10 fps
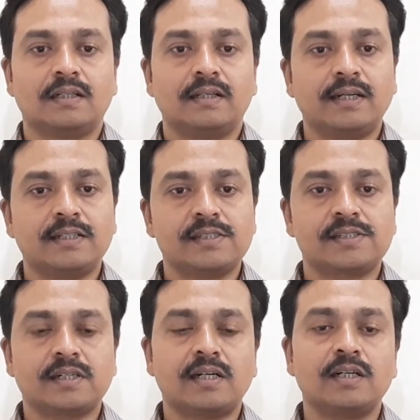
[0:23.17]
Let us
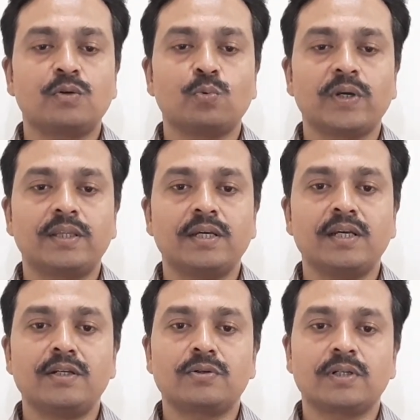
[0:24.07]
start with the
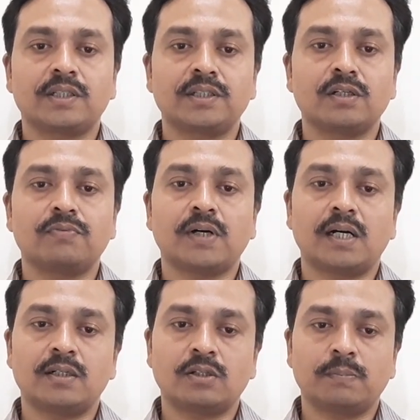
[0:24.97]
introduction of
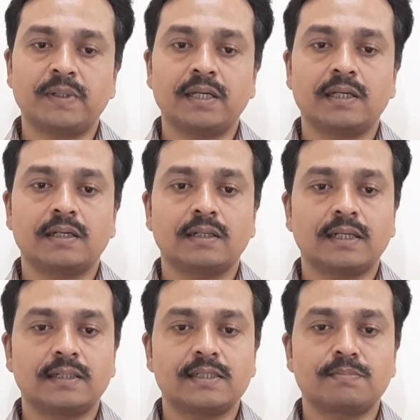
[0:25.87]
our topic,
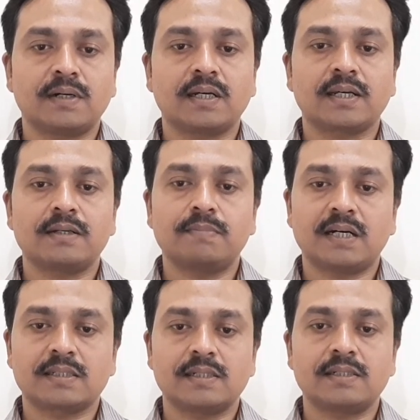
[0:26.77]
that is market
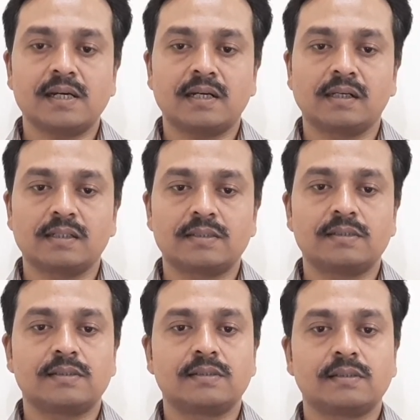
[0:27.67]
basket
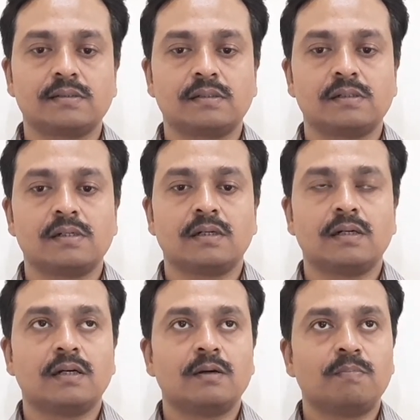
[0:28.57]
analysis.
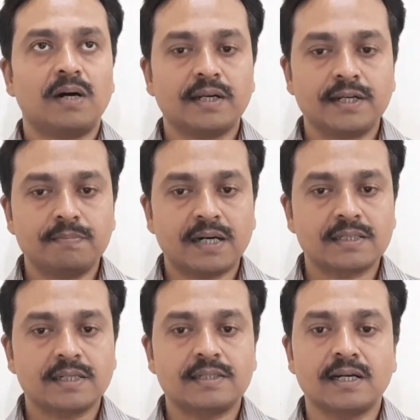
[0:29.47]
Market
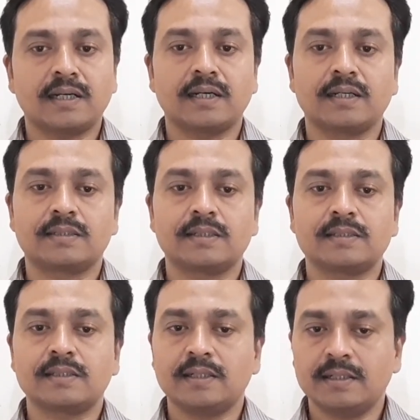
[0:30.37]
basket
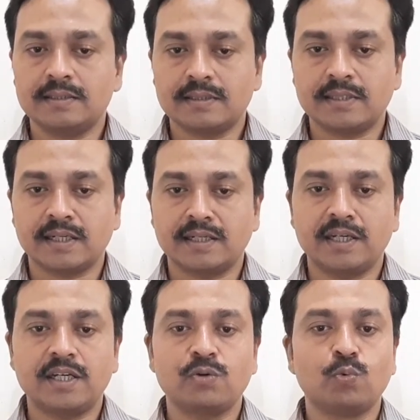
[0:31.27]
analysis is a
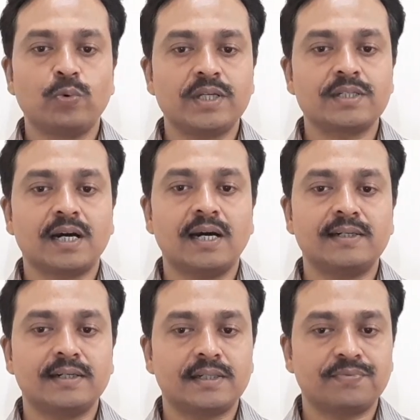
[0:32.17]
technique which
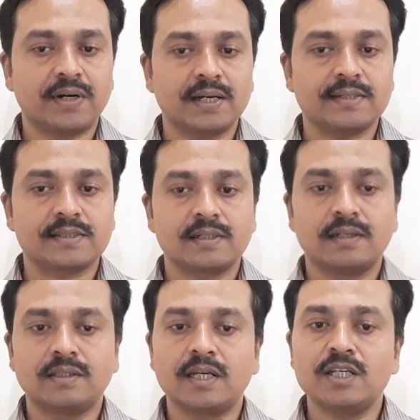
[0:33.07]
identifies
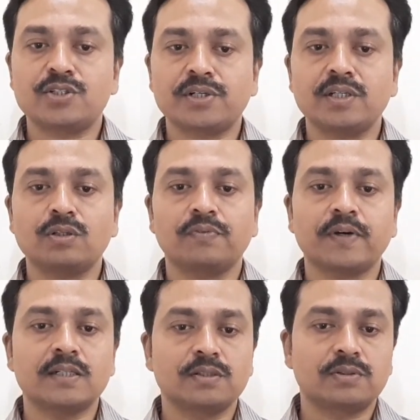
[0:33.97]
the strength of
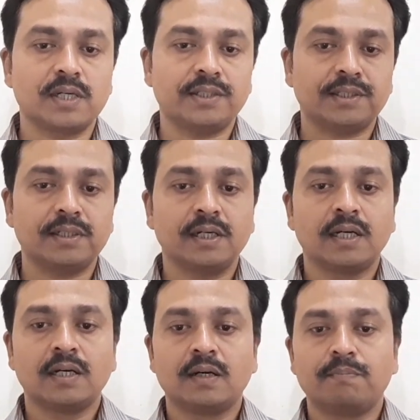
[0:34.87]
association
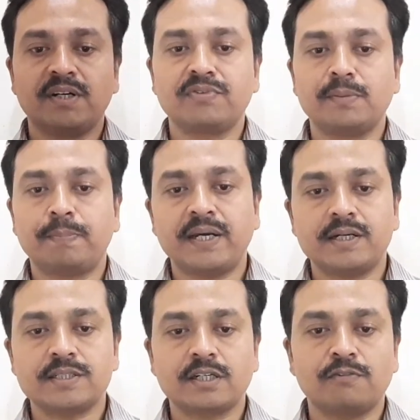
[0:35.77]
between
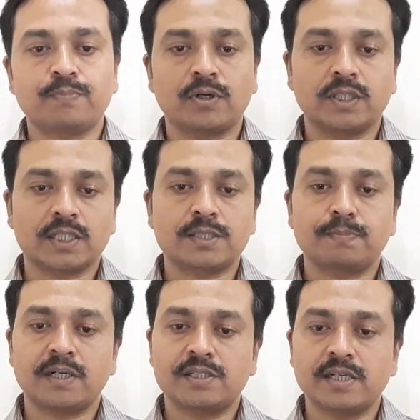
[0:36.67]
pairs of products
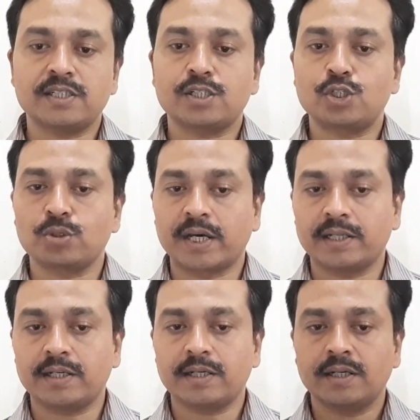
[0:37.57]
purchased
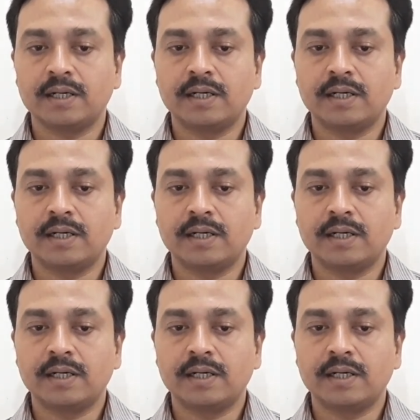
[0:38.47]
together